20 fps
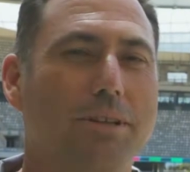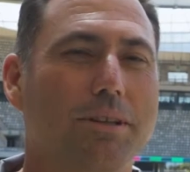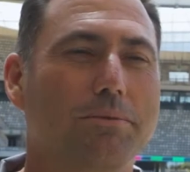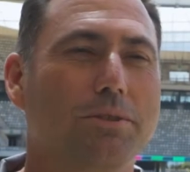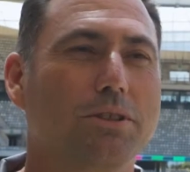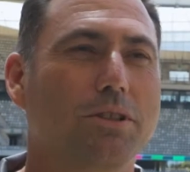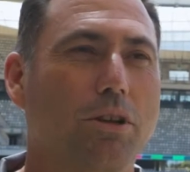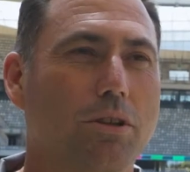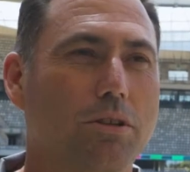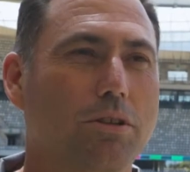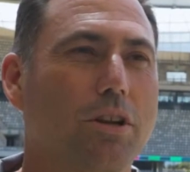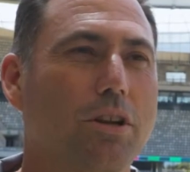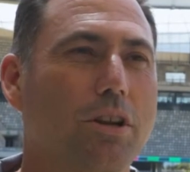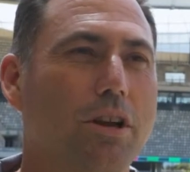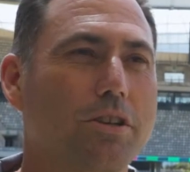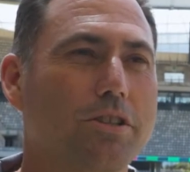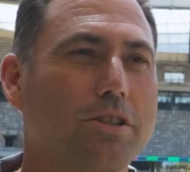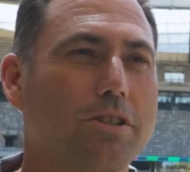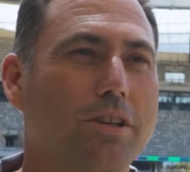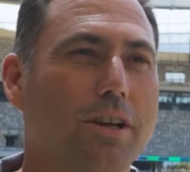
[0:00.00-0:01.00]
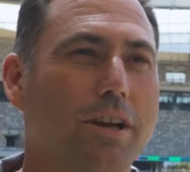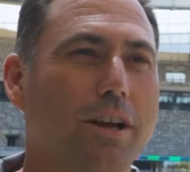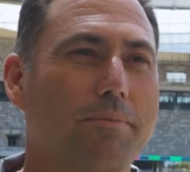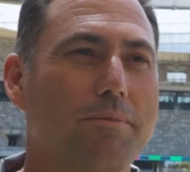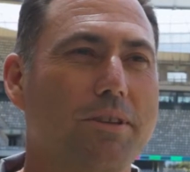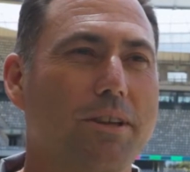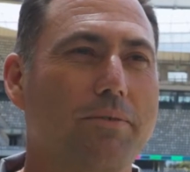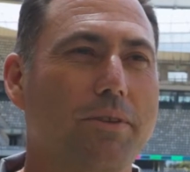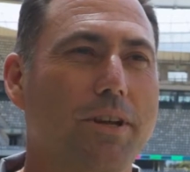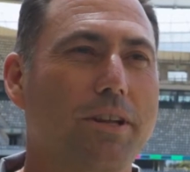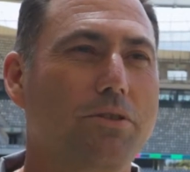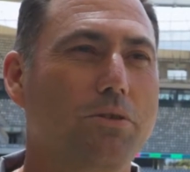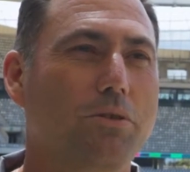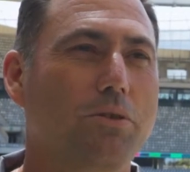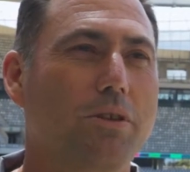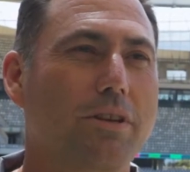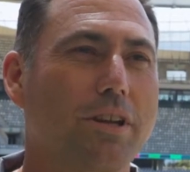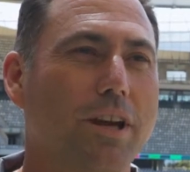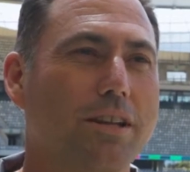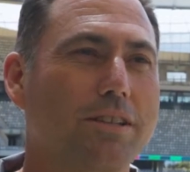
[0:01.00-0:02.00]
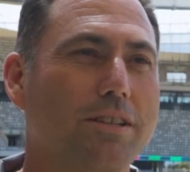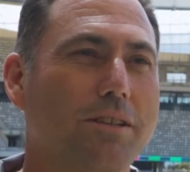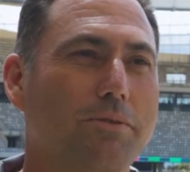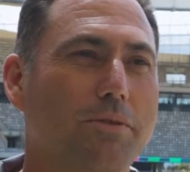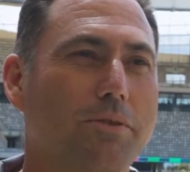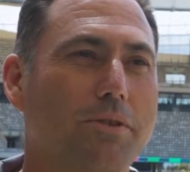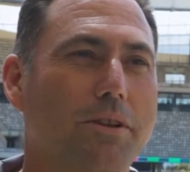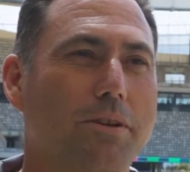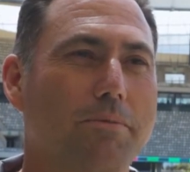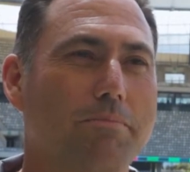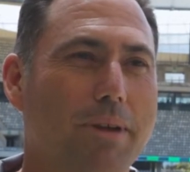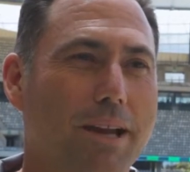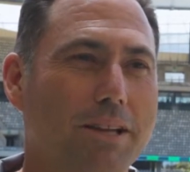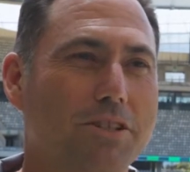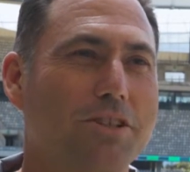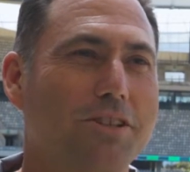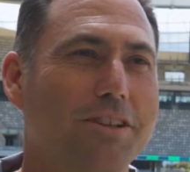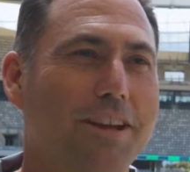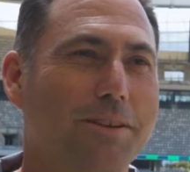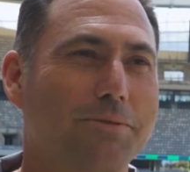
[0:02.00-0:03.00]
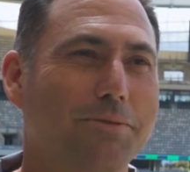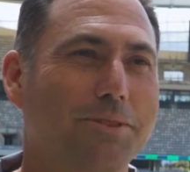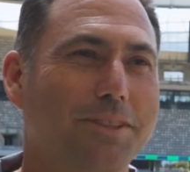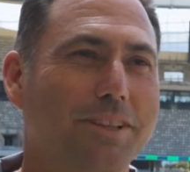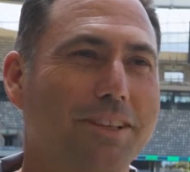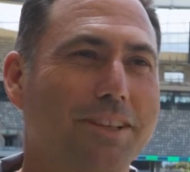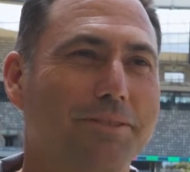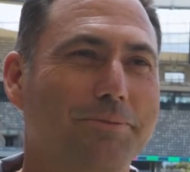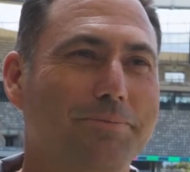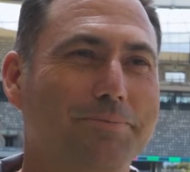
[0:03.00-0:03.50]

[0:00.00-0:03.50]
name is Holger Losch. I'm the event organizer for the match in Africa.